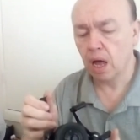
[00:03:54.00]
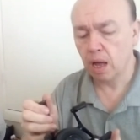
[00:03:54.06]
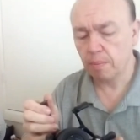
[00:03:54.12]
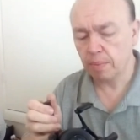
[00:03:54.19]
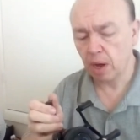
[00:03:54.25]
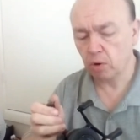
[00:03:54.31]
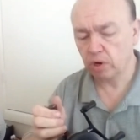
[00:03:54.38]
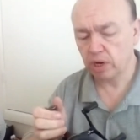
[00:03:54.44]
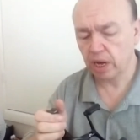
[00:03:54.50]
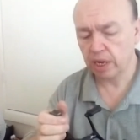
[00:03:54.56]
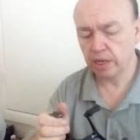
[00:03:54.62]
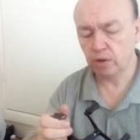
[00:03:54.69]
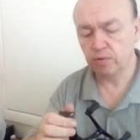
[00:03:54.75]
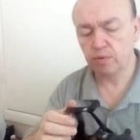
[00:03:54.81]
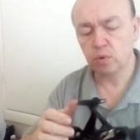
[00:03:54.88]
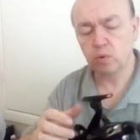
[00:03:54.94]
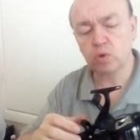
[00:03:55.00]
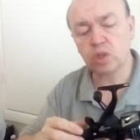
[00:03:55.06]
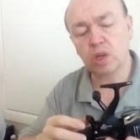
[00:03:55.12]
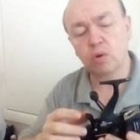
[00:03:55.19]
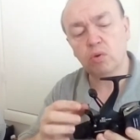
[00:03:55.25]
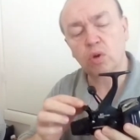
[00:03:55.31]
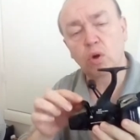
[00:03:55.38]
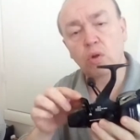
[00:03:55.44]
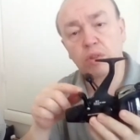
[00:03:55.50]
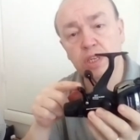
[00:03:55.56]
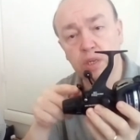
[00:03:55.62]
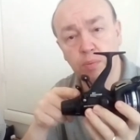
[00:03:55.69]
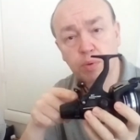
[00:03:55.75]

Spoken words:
Okay, you've also got the